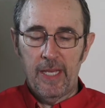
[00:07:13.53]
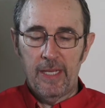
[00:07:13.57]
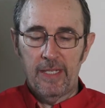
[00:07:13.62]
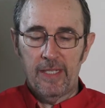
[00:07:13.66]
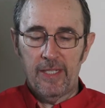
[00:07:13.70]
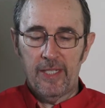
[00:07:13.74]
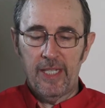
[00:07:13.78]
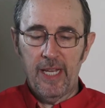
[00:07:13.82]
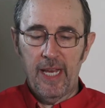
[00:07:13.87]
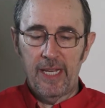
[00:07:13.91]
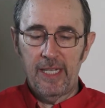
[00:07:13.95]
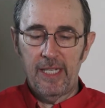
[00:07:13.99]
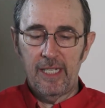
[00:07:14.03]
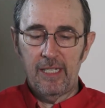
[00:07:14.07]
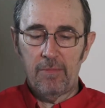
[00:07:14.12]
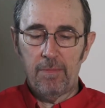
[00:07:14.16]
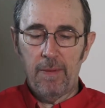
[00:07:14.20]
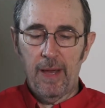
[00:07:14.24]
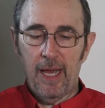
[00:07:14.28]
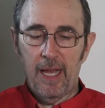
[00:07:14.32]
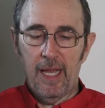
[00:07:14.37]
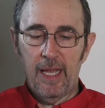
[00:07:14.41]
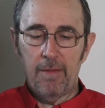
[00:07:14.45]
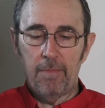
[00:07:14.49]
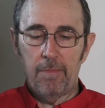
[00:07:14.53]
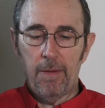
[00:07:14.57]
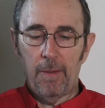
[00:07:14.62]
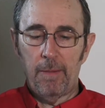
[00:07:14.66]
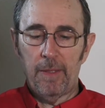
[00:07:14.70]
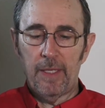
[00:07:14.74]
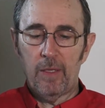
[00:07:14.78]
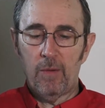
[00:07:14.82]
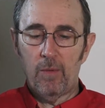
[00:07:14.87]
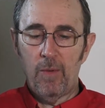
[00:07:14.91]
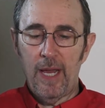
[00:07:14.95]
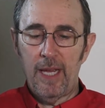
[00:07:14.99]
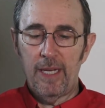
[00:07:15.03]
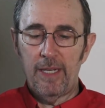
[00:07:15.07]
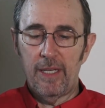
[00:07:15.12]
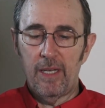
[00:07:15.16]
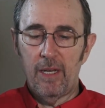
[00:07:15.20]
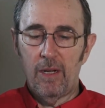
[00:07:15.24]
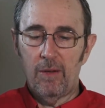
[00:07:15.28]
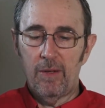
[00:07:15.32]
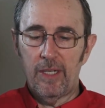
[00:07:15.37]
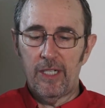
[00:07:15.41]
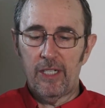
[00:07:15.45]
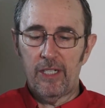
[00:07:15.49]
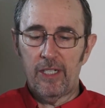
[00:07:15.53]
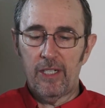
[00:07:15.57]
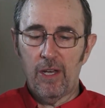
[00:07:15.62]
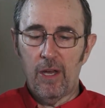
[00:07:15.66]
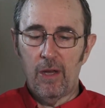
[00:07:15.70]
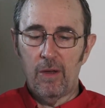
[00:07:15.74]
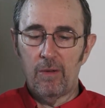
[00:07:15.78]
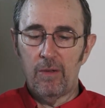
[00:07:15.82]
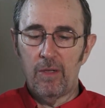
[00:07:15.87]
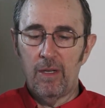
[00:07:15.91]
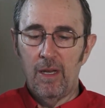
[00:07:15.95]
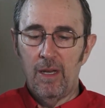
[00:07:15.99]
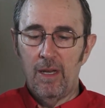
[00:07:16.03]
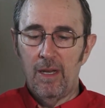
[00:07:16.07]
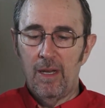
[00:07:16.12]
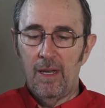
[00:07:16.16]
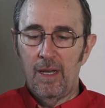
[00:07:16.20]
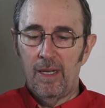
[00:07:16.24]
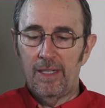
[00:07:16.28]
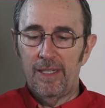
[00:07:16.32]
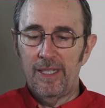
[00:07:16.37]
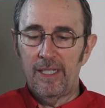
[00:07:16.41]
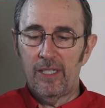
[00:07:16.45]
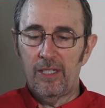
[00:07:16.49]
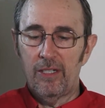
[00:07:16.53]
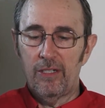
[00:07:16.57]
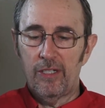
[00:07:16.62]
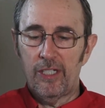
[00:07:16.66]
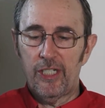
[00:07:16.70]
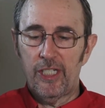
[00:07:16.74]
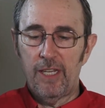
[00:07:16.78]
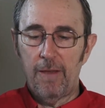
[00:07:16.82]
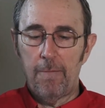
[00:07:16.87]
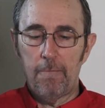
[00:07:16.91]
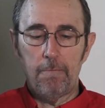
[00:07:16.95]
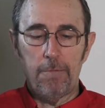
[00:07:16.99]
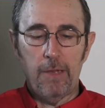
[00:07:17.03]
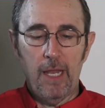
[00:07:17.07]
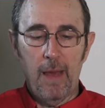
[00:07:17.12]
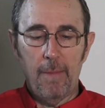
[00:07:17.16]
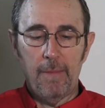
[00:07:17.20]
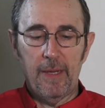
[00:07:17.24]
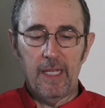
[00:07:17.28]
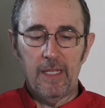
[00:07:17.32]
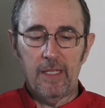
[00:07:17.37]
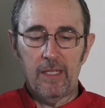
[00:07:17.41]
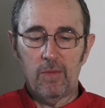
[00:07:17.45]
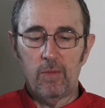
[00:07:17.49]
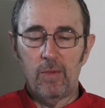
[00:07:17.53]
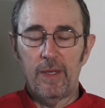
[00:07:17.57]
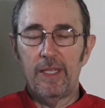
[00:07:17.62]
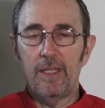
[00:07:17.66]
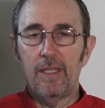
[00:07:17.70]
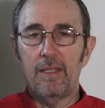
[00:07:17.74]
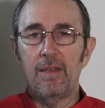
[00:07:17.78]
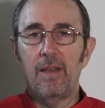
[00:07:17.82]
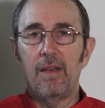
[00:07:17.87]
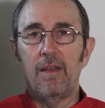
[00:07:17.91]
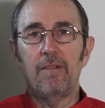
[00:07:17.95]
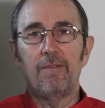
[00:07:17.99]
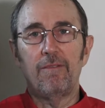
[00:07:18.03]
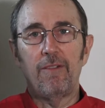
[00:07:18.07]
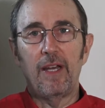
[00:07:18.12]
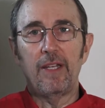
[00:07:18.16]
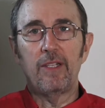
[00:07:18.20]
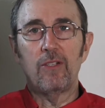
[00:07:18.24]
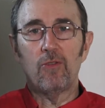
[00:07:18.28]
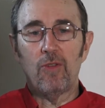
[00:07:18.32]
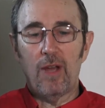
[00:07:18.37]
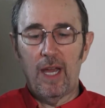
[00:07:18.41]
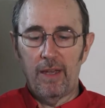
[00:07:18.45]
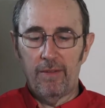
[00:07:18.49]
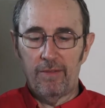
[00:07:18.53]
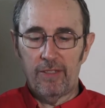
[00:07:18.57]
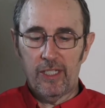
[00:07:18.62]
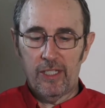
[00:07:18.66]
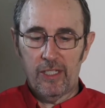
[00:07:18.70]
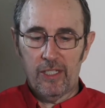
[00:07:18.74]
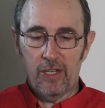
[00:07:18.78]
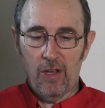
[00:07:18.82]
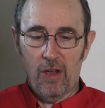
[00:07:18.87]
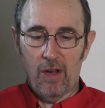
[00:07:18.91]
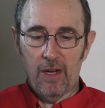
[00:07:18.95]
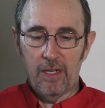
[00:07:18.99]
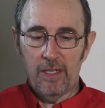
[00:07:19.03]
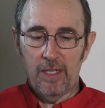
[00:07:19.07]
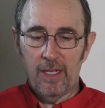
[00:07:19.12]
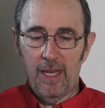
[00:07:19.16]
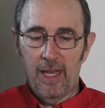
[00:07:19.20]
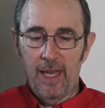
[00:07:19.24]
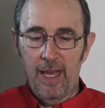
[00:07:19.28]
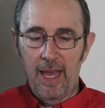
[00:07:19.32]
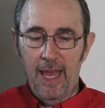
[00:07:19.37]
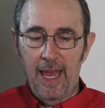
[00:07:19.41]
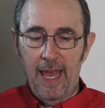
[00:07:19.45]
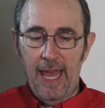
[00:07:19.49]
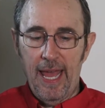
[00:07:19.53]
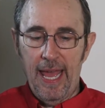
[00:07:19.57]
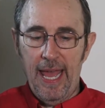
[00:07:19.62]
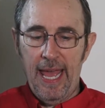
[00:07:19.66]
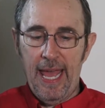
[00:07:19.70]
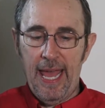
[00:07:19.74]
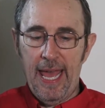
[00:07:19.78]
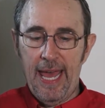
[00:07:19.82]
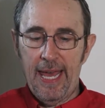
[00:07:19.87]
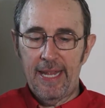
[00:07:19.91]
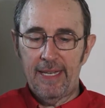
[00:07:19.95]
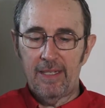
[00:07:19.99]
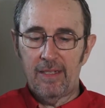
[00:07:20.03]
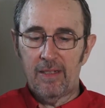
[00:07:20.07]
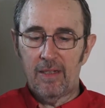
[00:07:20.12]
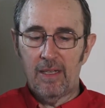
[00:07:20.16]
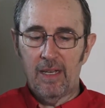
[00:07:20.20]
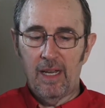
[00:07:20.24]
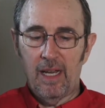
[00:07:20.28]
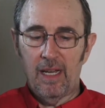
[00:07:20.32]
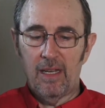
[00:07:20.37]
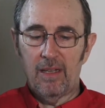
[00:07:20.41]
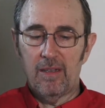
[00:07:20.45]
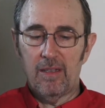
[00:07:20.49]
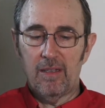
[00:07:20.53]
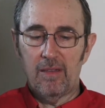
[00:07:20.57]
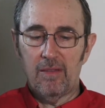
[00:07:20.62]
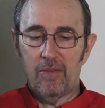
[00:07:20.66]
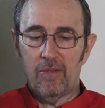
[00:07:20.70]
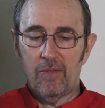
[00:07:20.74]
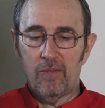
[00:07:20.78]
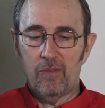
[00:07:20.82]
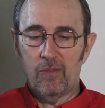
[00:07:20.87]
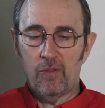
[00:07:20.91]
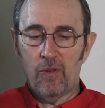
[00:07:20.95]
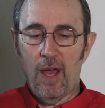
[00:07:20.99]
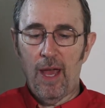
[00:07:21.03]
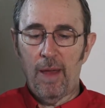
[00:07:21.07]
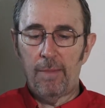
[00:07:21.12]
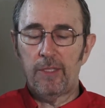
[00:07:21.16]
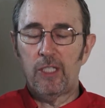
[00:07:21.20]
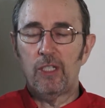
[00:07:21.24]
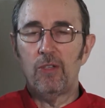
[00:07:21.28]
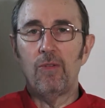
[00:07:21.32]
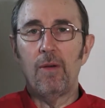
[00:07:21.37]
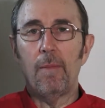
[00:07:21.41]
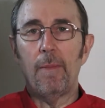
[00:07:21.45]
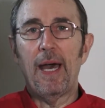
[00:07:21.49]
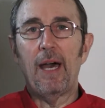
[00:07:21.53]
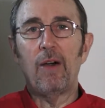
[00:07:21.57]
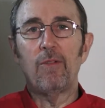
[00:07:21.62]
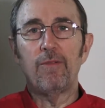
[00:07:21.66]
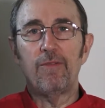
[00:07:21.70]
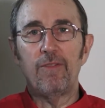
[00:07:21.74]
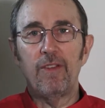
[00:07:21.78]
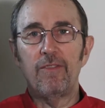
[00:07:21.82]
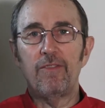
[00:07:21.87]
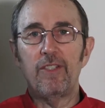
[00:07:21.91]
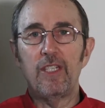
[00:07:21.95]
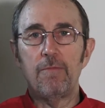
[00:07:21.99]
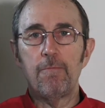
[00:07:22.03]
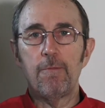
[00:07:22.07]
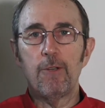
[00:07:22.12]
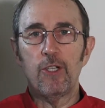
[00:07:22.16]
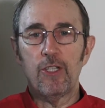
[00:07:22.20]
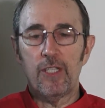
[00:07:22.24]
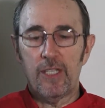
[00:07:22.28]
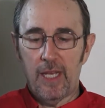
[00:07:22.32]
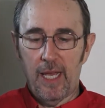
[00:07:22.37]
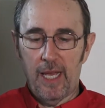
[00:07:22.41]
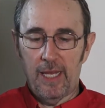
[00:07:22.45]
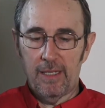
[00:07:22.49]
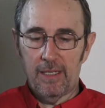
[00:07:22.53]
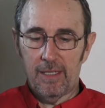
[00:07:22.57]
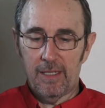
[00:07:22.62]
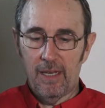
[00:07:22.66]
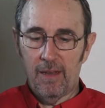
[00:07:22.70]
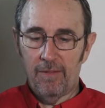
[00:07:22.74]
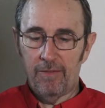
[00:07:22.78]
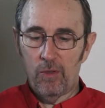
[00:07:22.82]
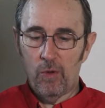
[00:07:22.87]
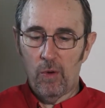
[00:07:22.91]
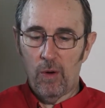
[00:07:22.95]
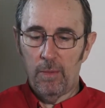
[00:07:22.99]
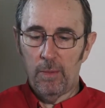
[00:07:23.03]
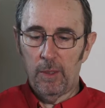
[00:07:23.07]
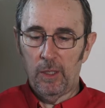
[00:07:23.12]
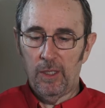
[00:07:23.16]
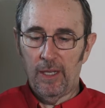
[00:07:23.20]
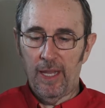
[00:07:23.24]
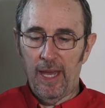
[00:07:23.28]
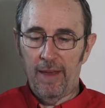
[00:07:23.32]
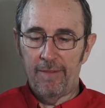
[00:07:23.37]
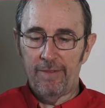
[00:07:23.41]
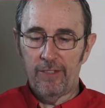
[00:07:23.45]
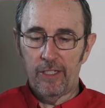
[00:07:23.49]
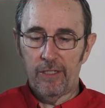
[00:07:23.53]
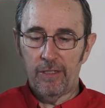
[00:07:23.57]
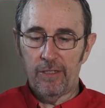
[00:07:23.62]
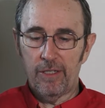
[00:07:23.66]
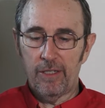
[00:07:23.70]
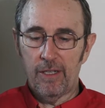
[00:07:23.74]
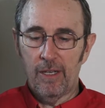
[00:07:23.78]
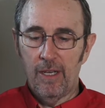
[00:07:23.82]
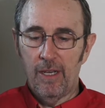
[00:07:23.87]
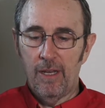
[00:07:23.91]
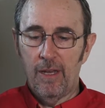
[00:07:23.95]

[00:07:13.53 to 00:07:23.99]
Studies by public radio has shown listenership plummets when fund drives start and drops to about 50% of normal levels.